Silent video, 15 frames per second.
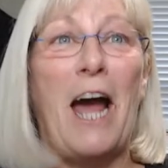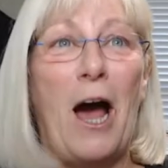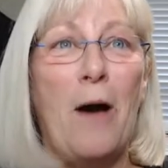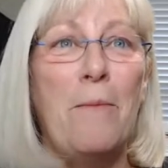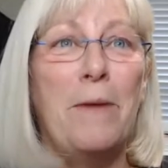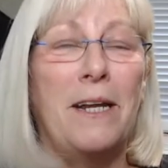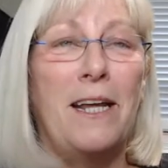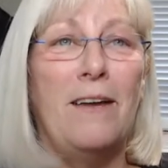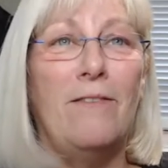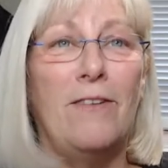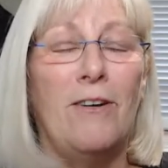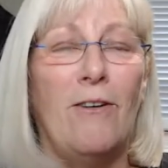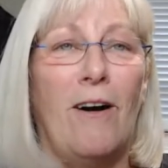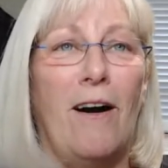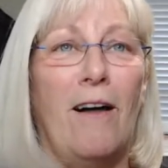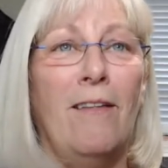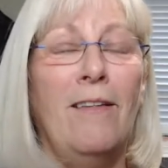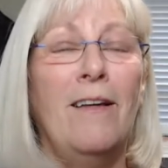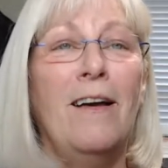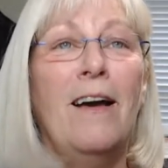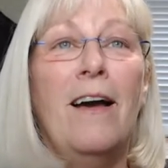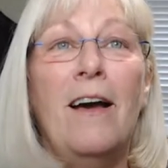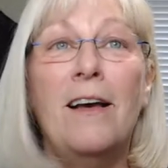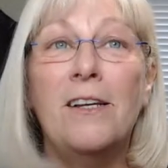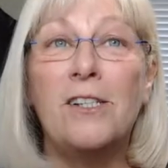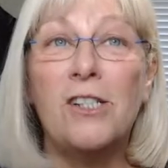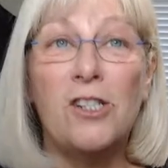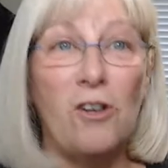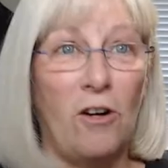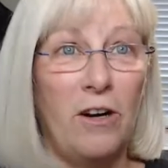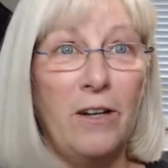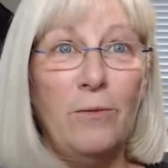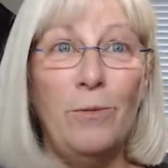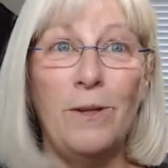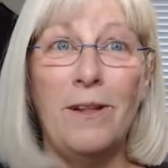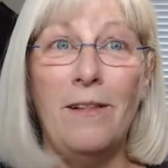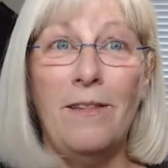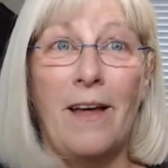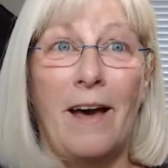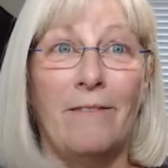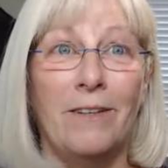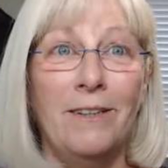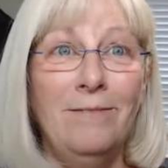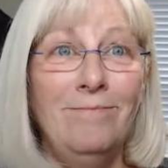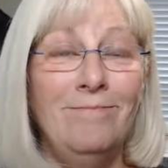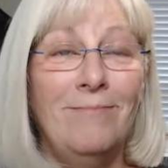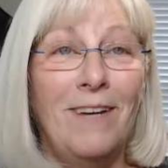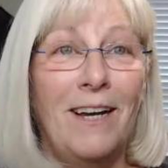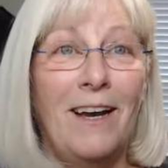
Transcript: How many of you all started with 11?